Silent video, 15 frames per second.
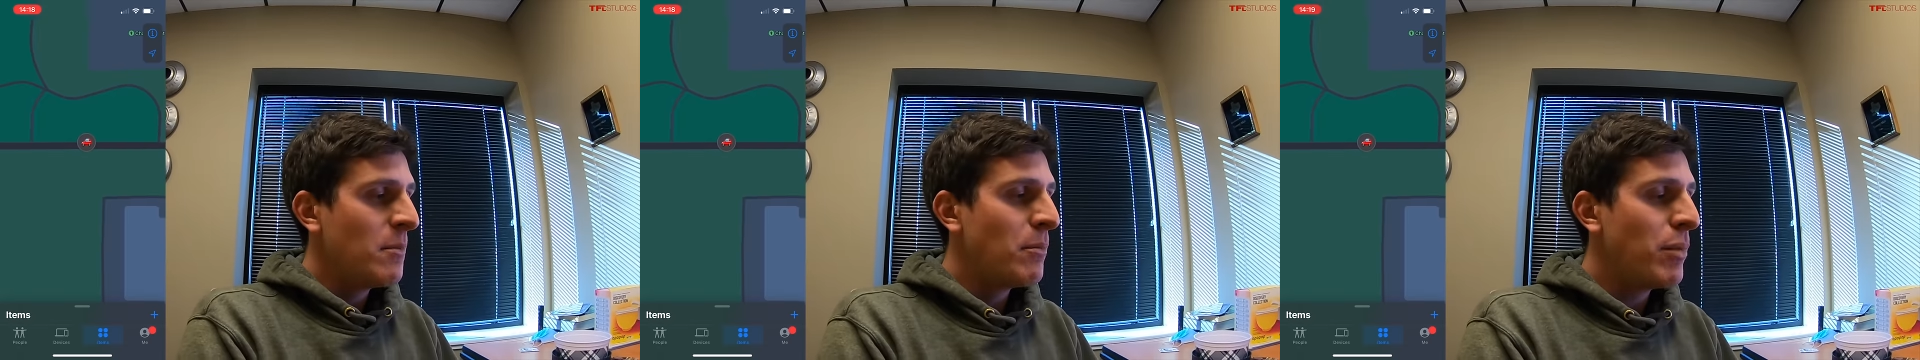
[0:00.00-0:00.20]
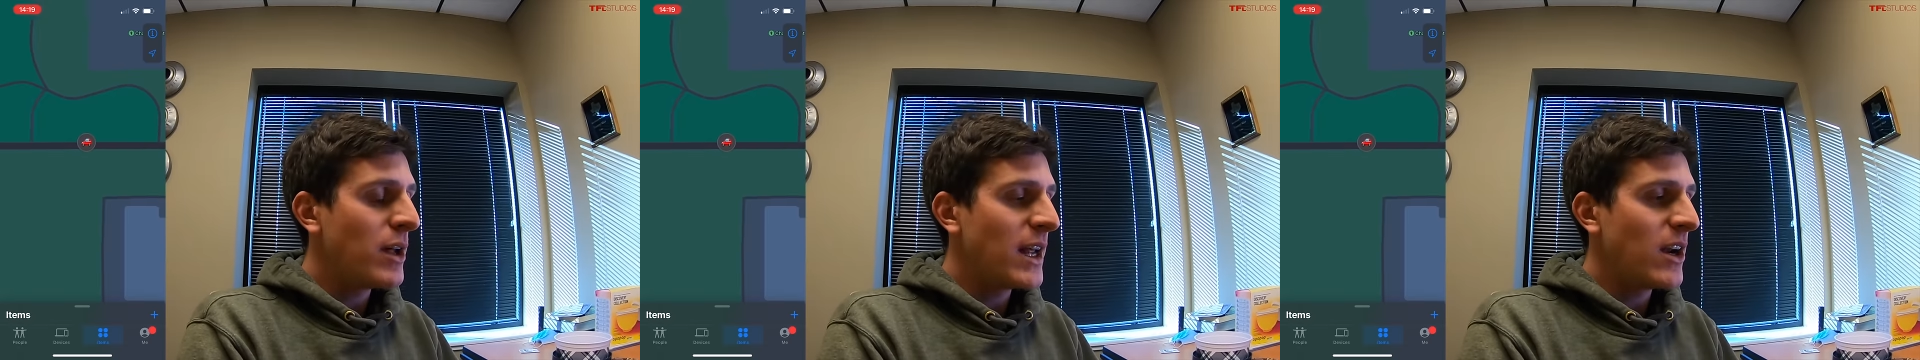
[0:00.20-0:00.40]

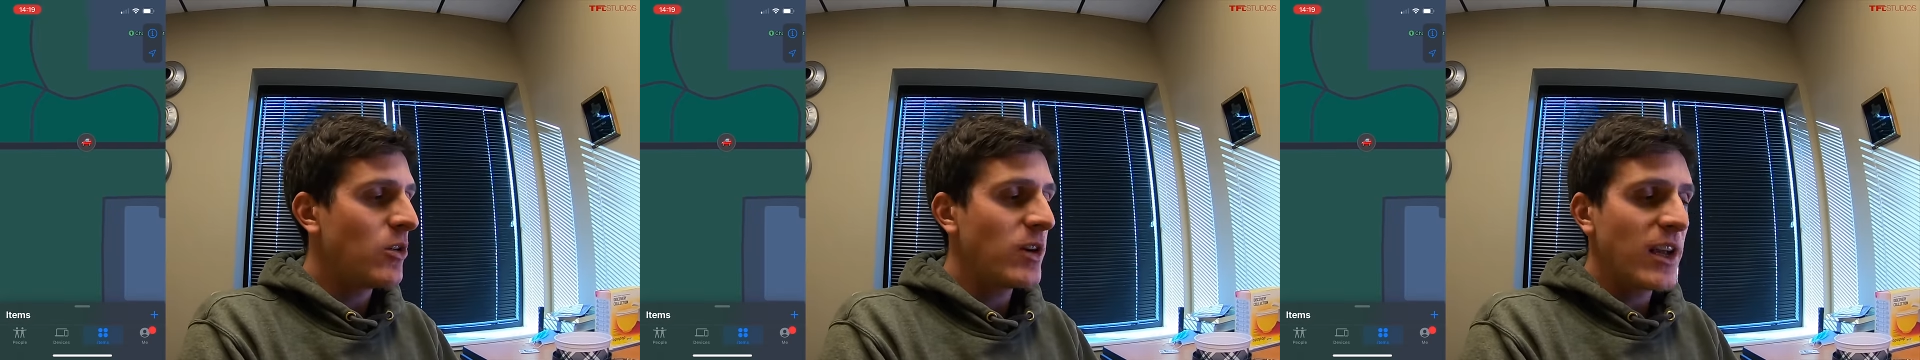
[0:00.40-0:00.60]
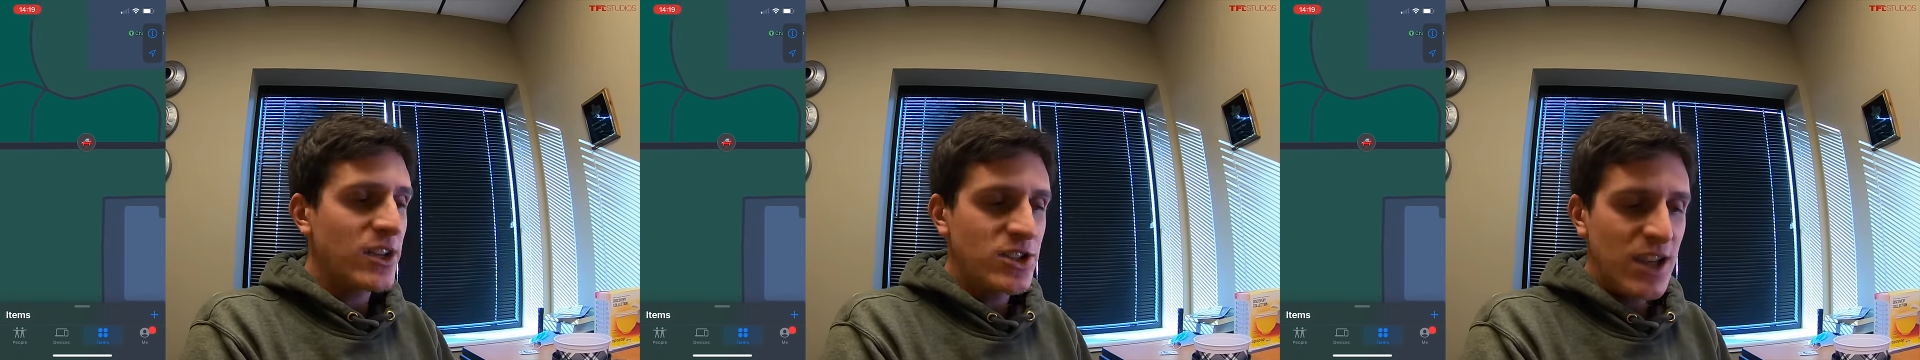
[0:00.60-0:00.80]
but I
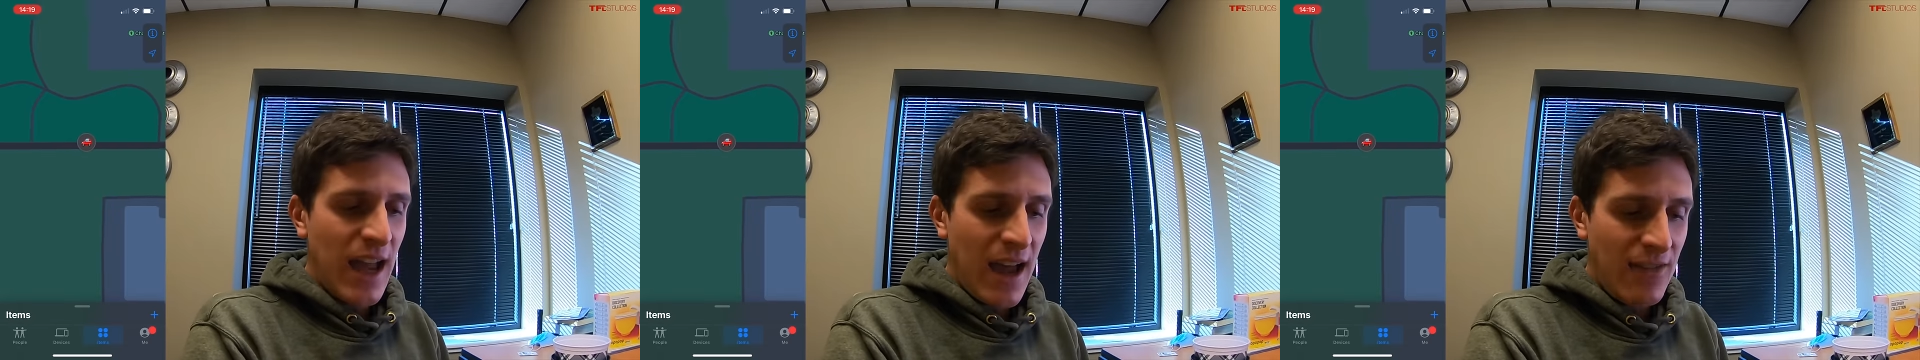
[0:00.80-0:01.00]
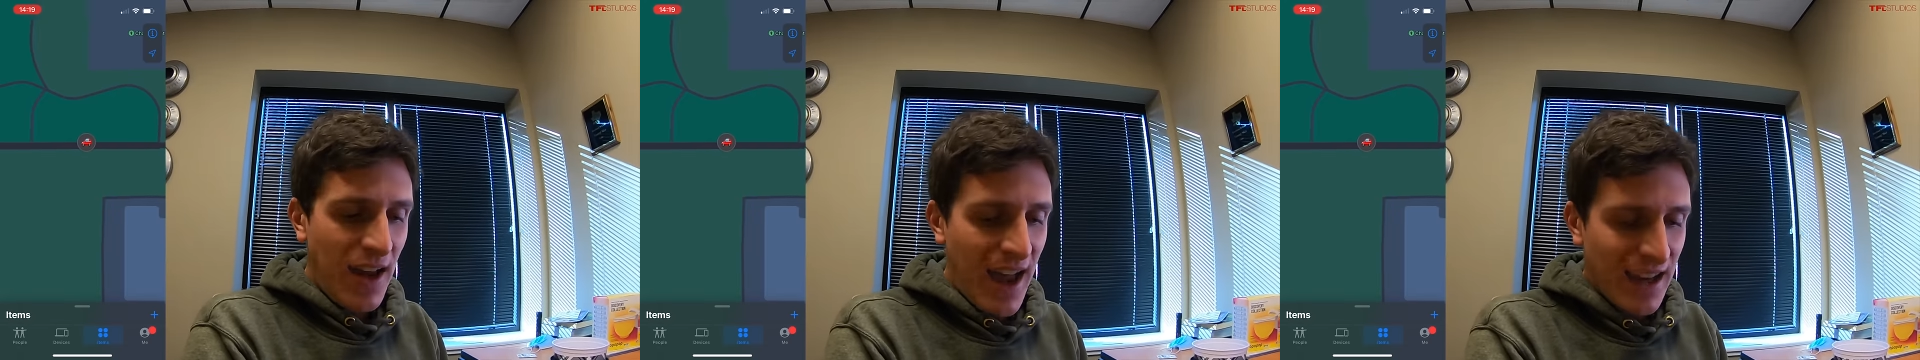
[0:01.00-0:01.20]
don't actually
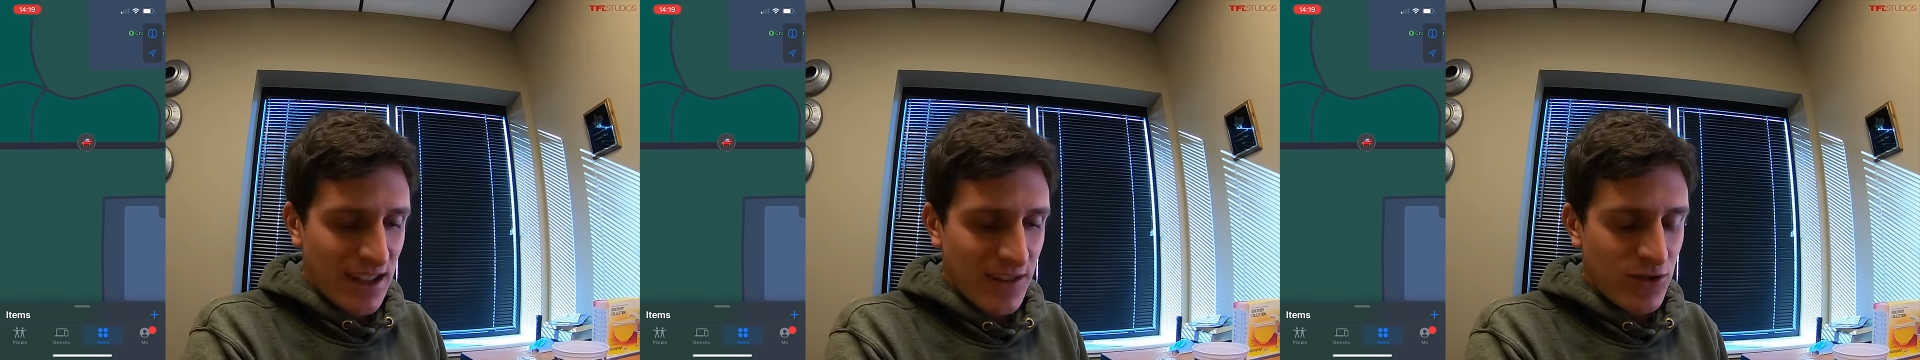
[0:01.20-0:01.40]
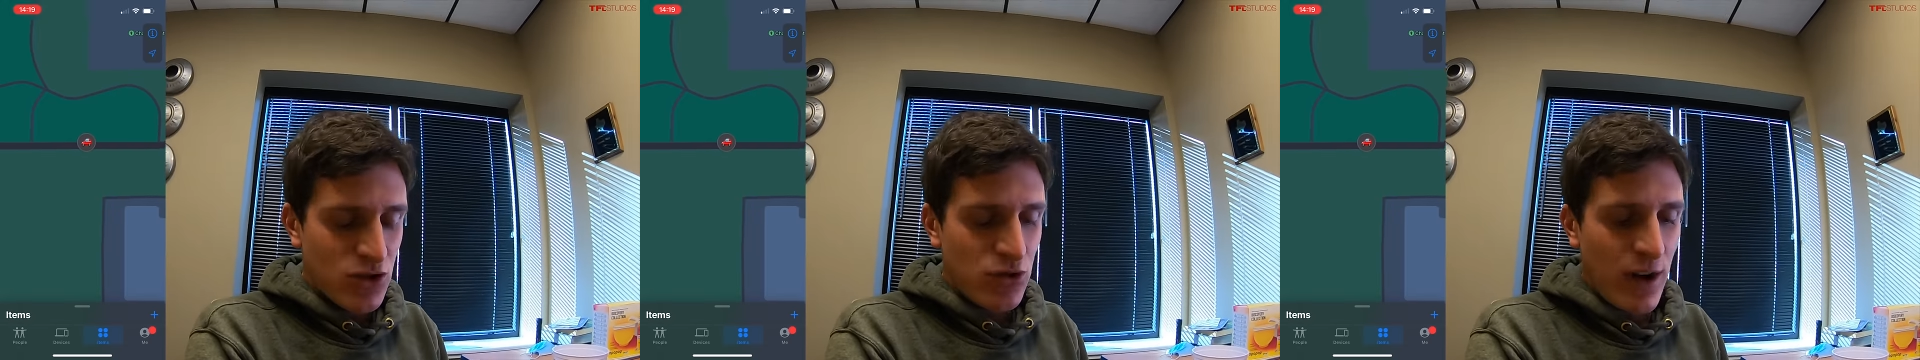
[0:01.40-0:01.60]
have
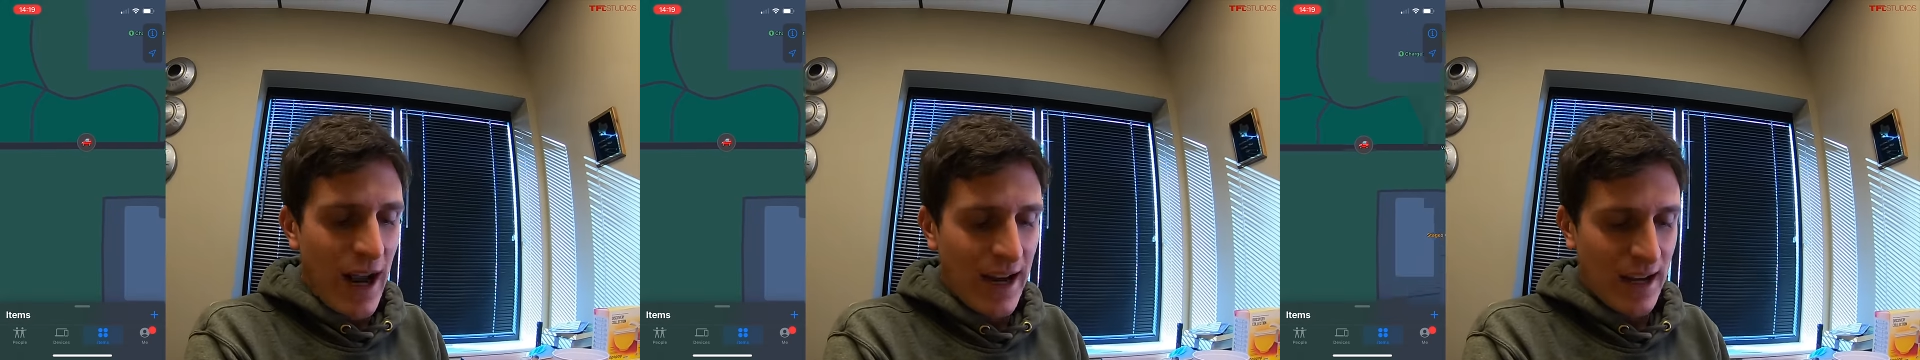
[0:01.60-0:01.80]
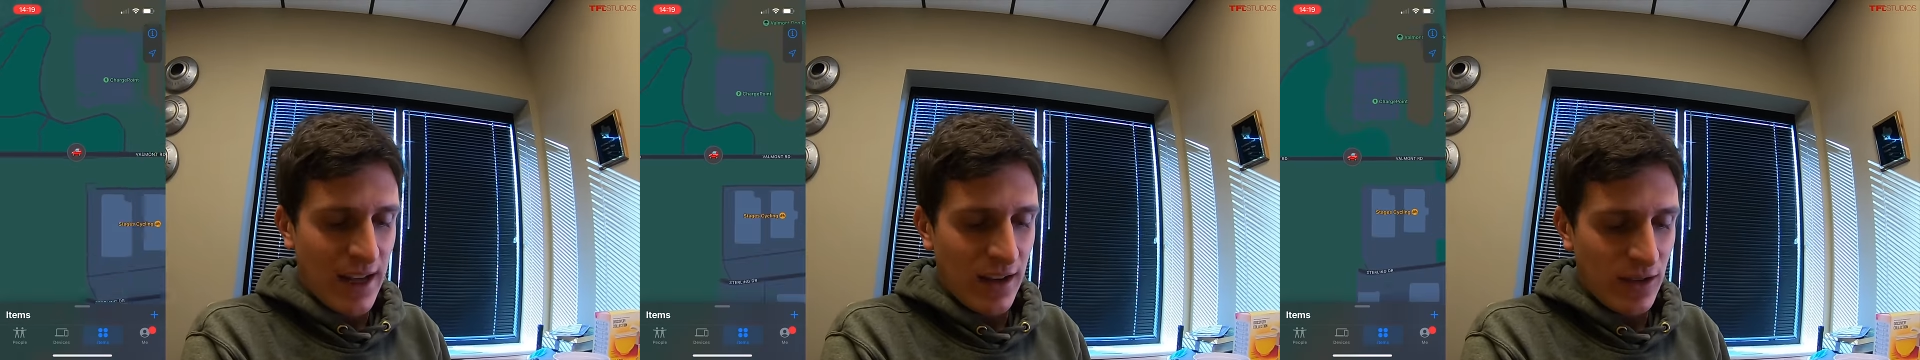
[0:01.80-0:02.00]
active
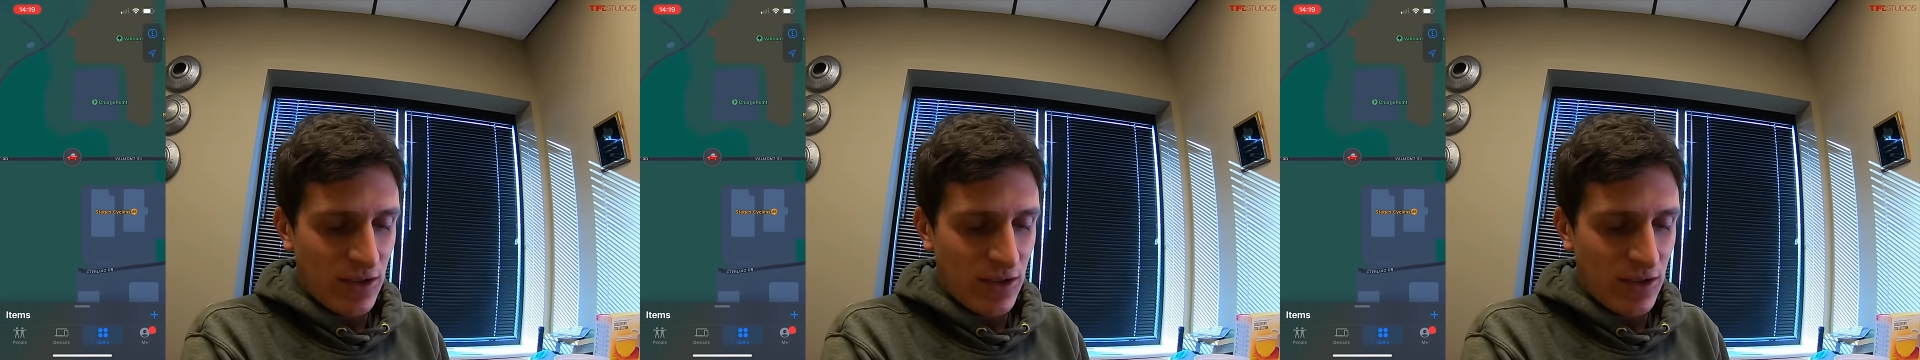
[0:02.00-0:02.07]
tracking.